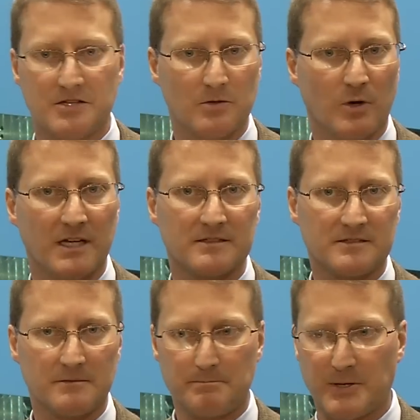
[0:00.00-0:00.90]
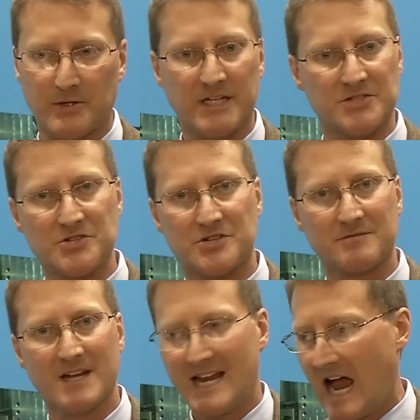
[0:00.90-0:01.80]
do you want per inch?
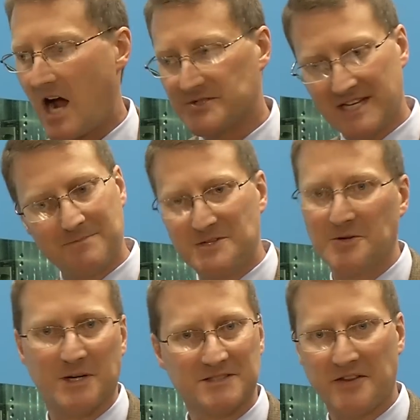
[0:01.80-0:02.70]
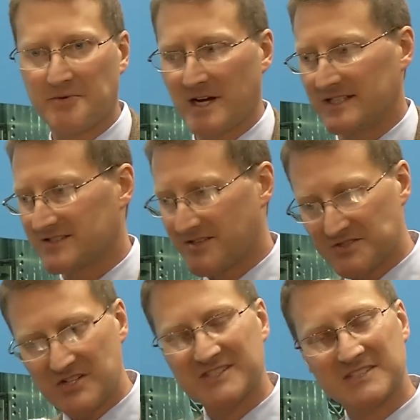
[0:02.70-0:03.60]
How deep do you want the threads? They're
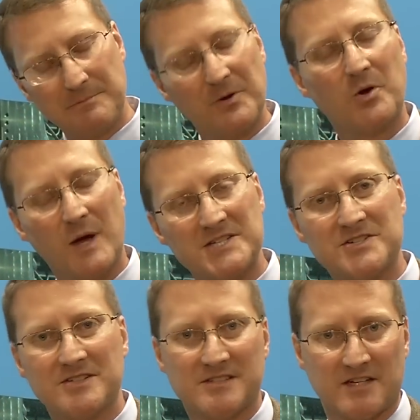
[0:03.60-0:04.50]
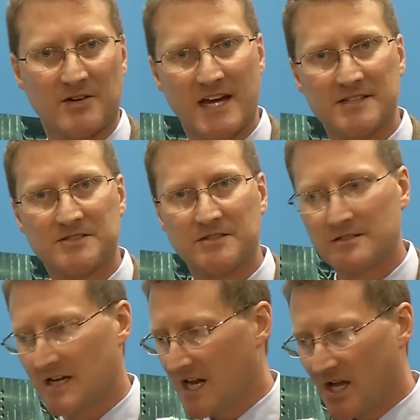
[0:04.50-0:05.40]
just simple questions that are answered.
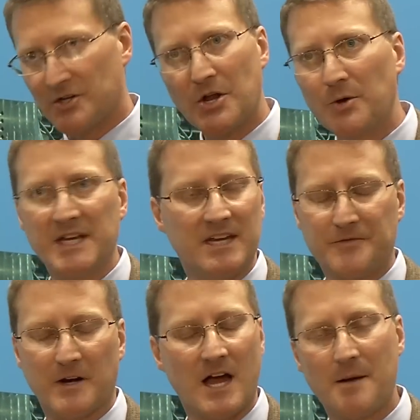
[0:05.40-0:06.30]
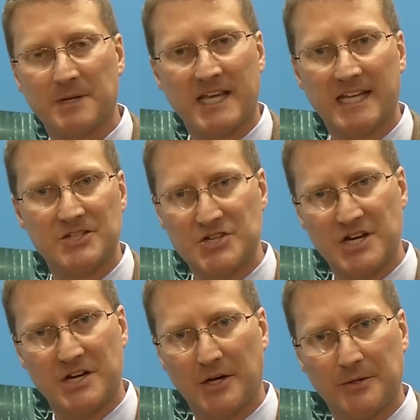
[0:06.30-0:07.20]
No need for complicated
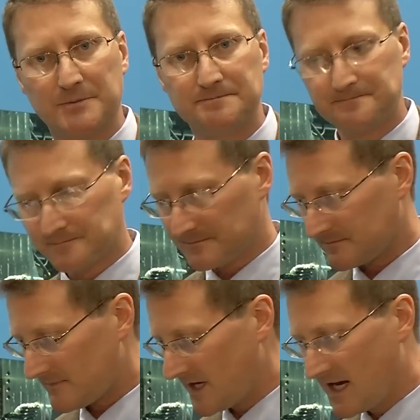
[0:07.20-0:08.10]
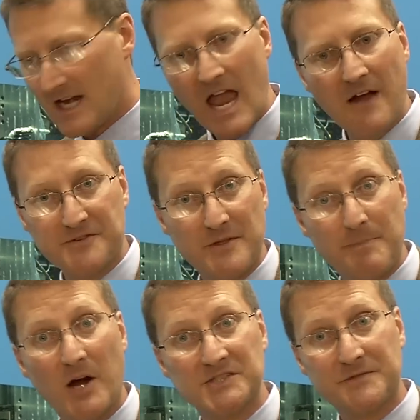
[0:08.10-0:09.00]
G-code. After the
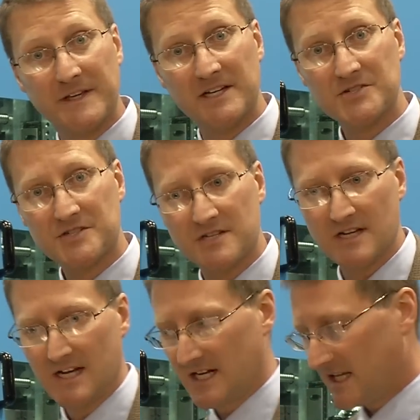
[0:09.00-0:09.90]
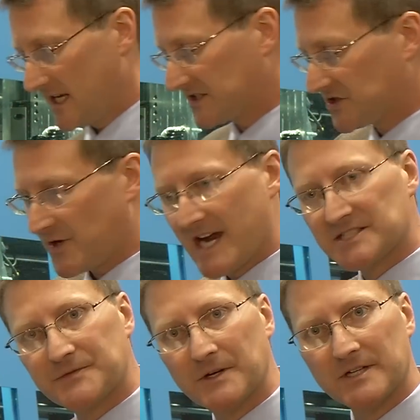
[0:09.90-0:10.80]
part's finished, it's
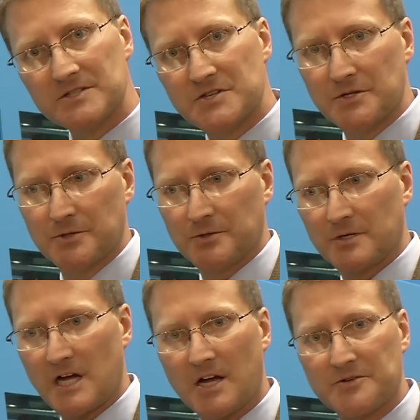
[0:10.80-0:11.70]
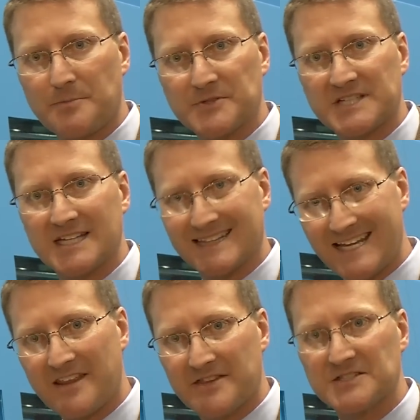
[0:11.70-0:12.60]
transferred into 100%
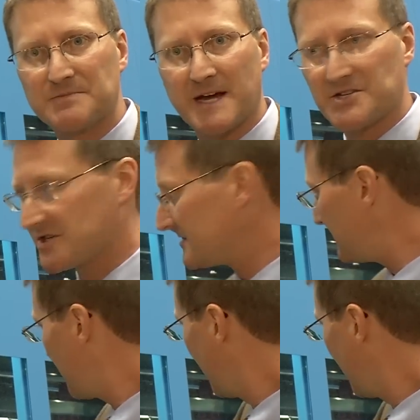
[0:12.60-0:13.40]
length inspection,